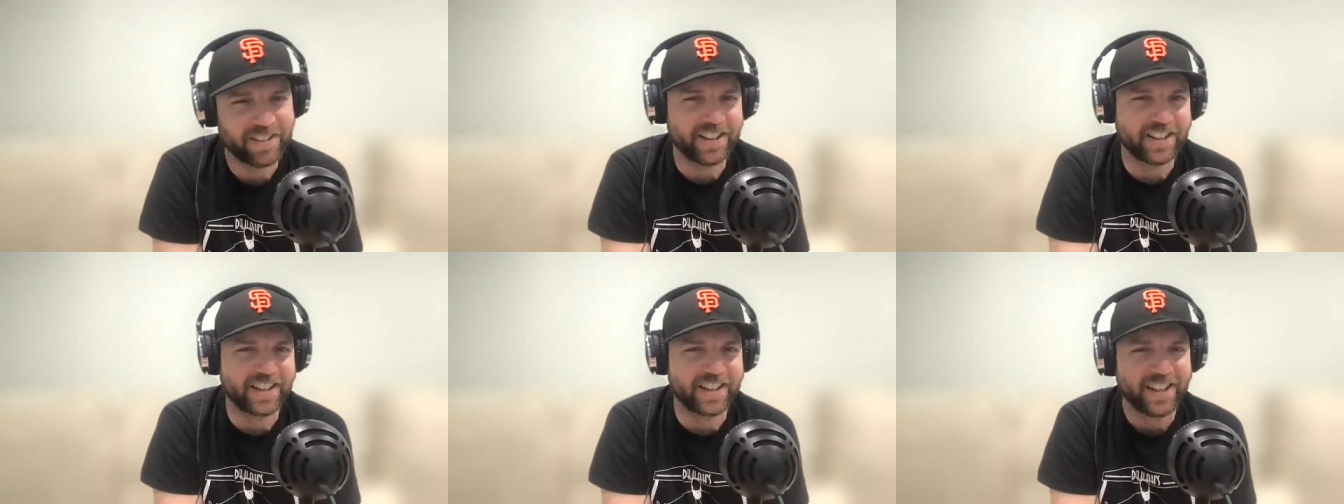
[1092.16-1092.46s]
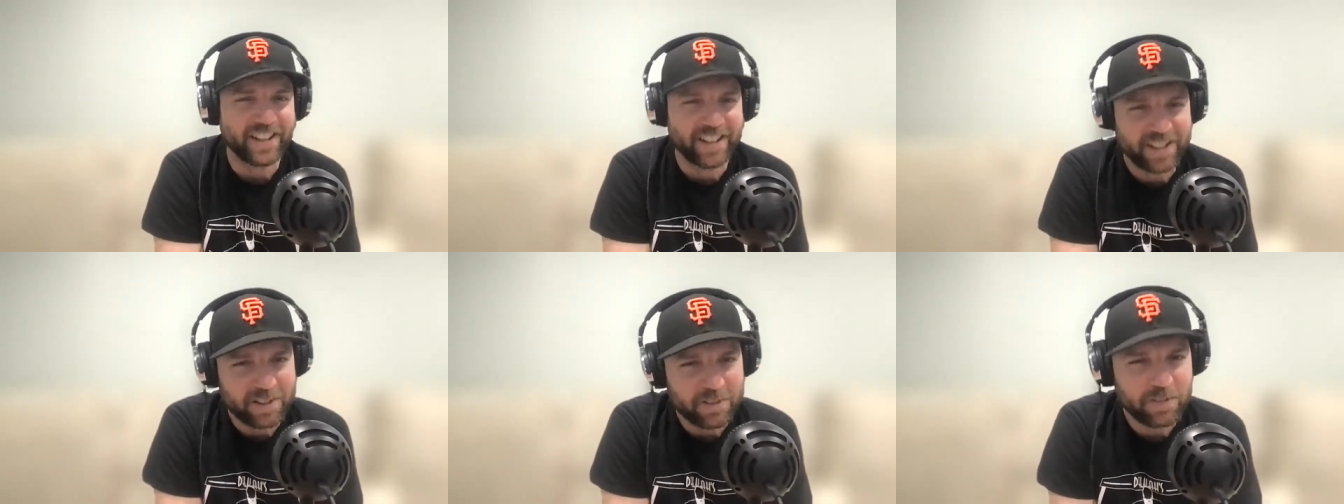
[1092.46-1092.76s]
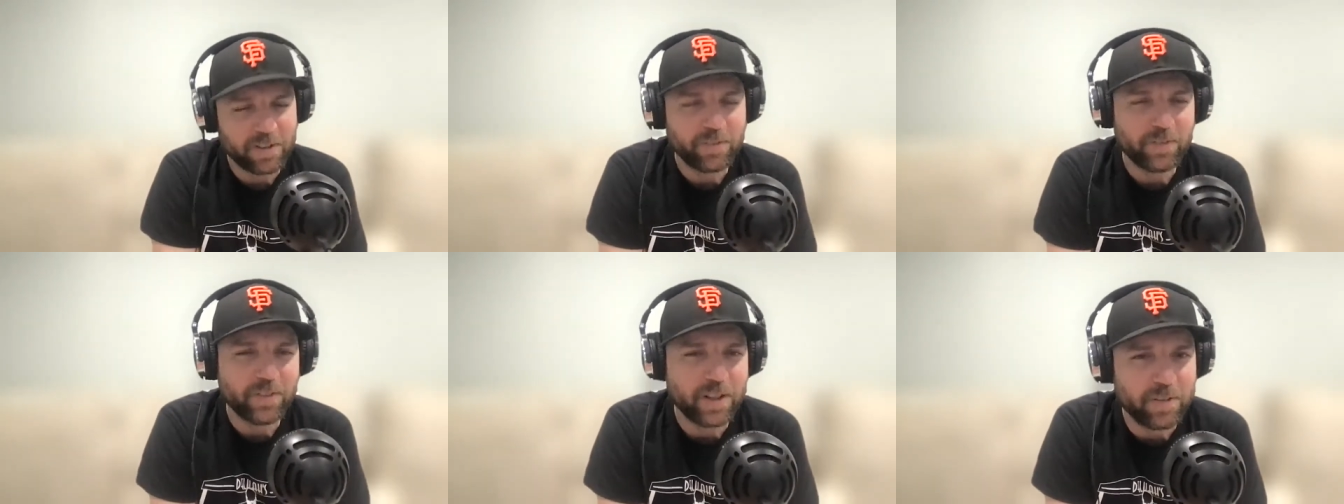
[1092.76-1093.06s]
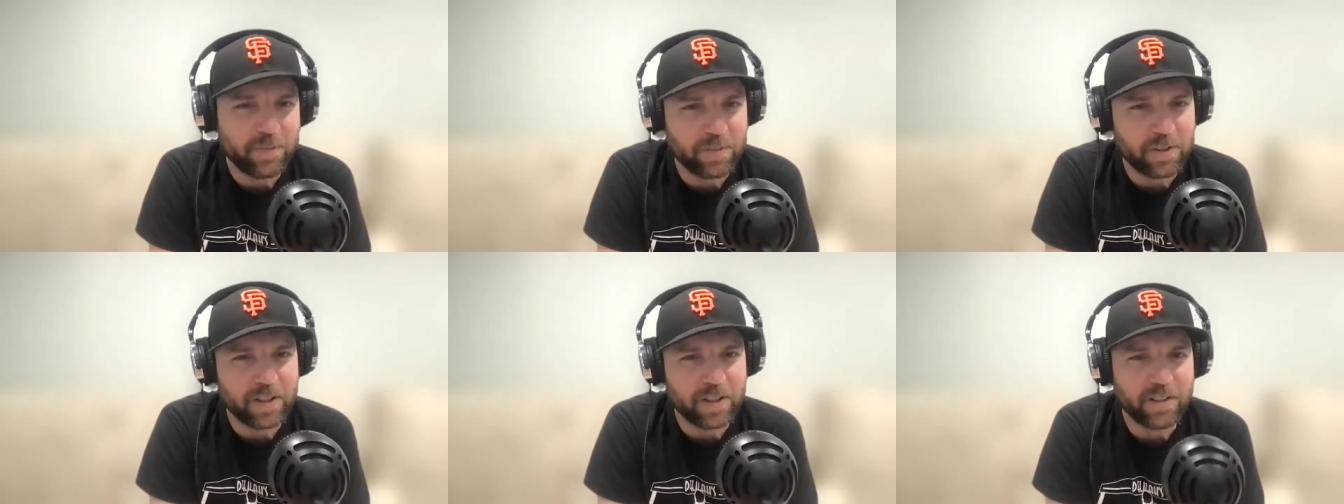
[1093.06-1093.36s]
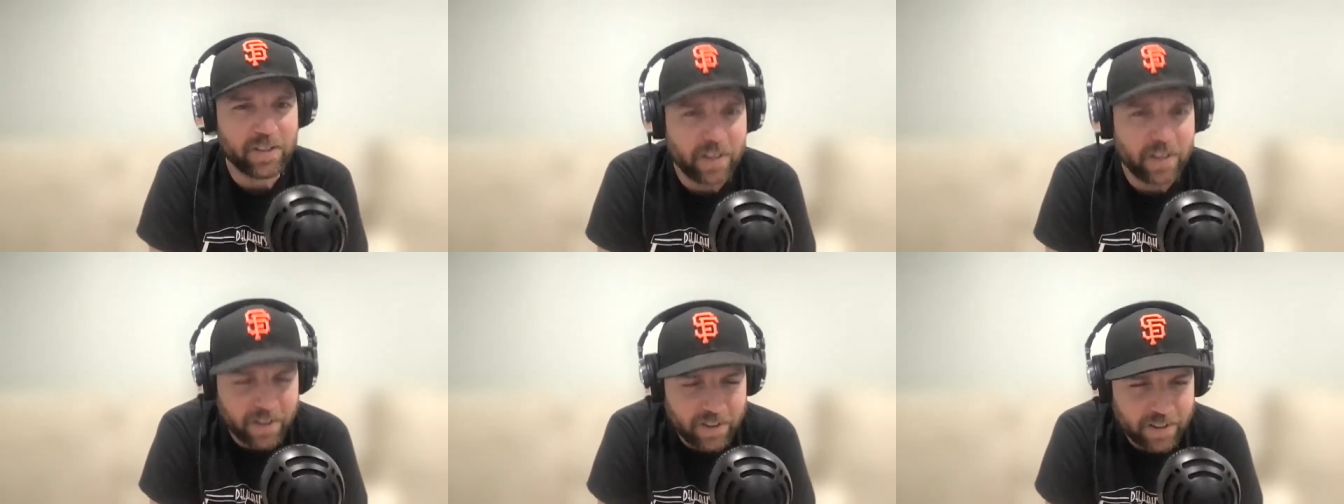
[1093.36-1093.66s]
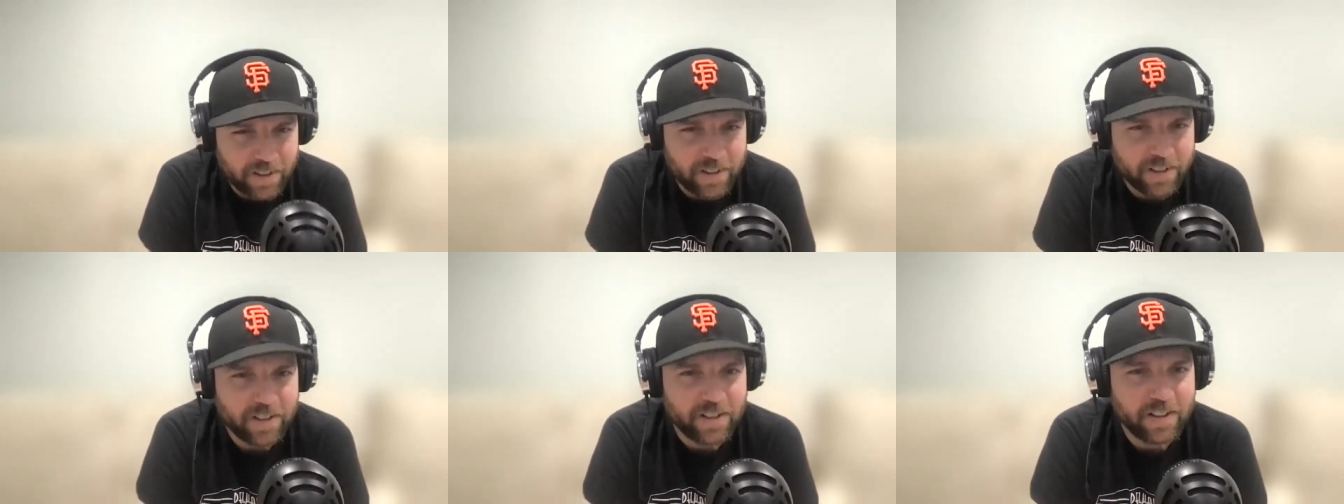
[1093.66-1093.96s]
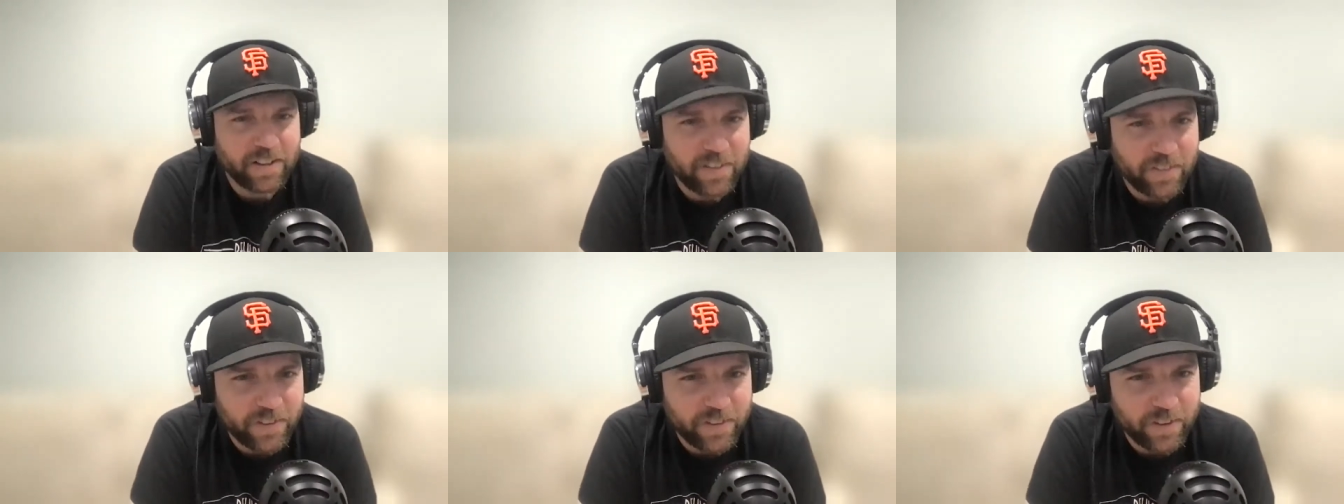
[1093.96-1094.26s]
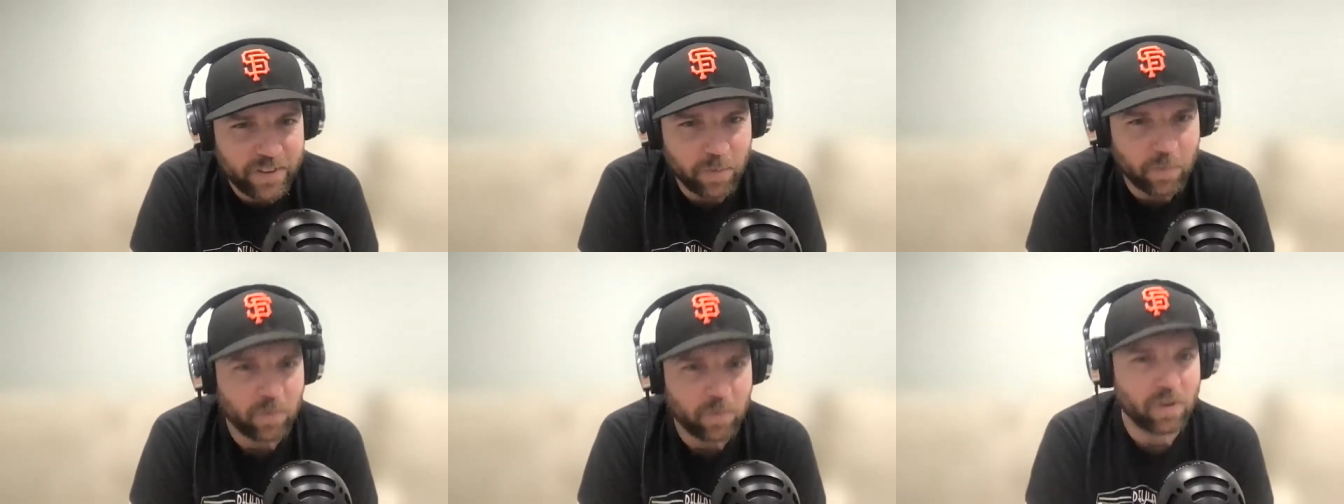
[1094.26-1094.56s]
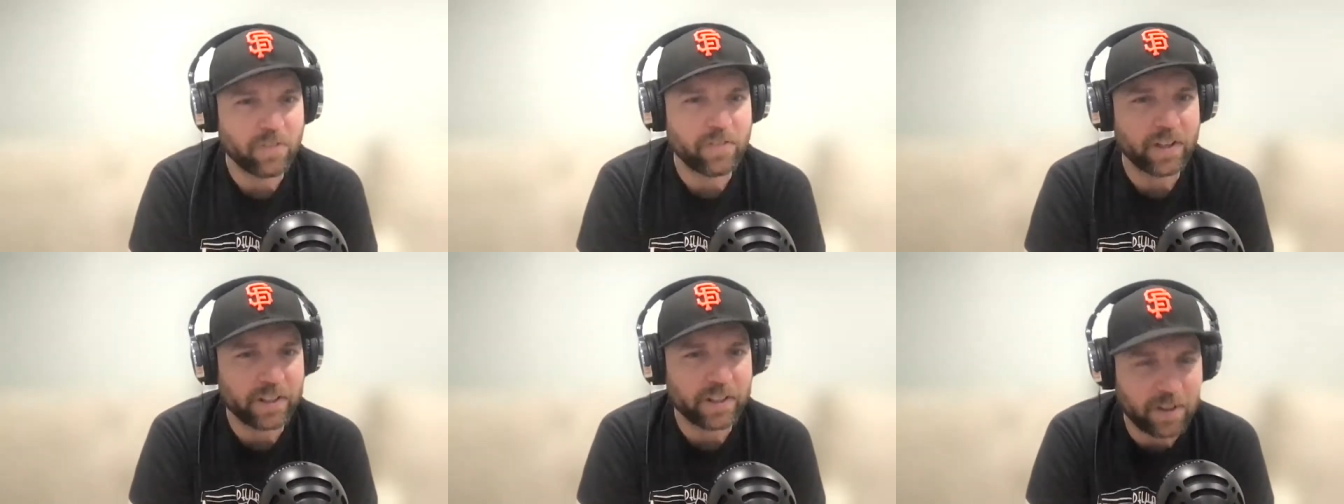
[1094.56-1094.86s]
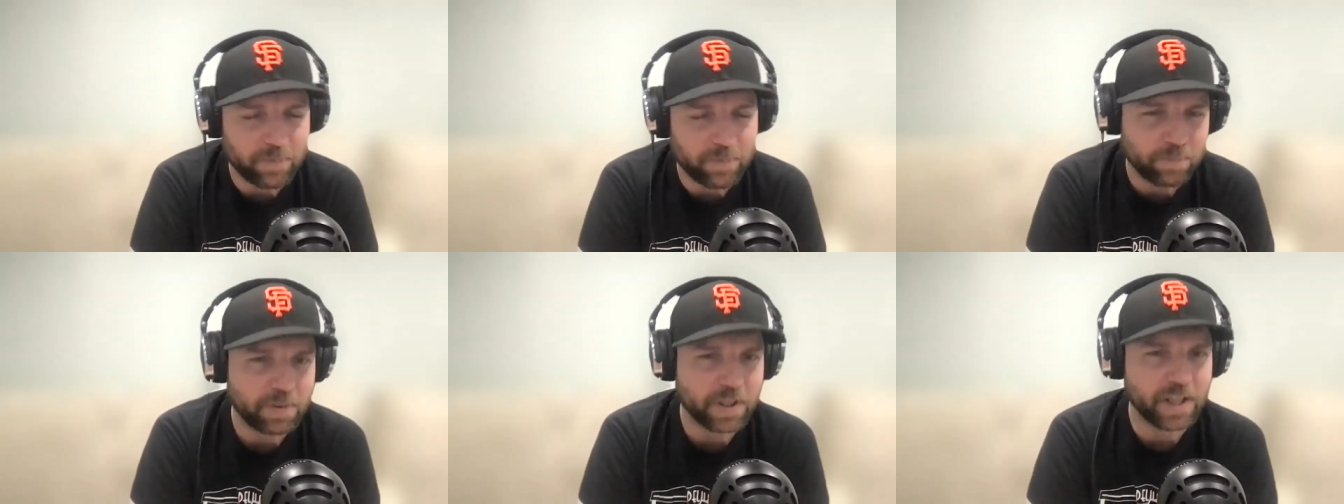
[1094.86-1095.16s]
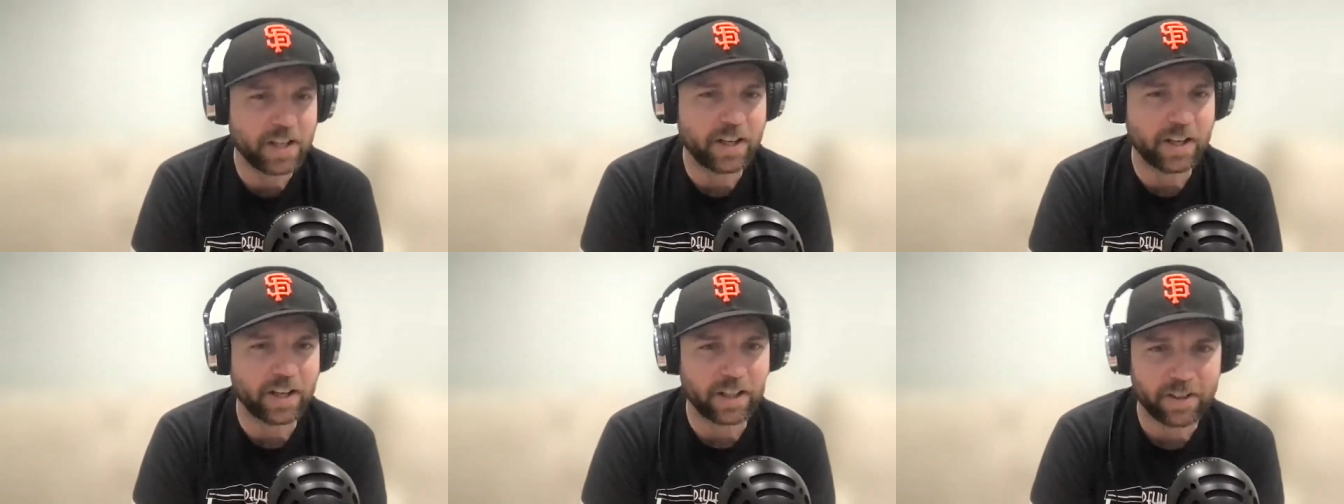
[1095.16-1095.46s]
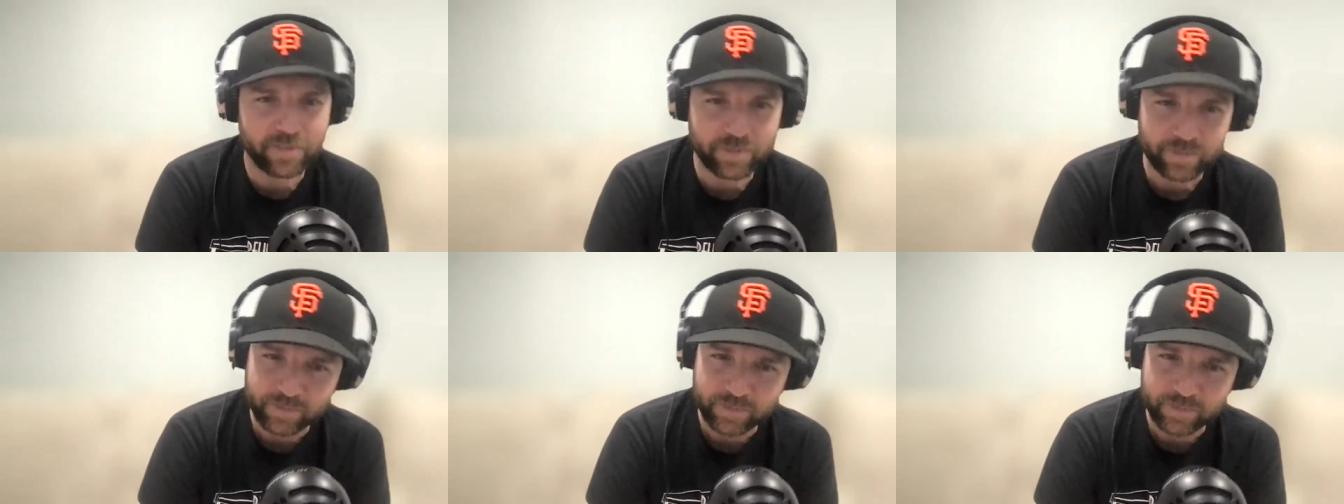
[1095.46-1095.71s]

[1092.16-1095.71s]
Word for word: if I'm gonna be a woman competing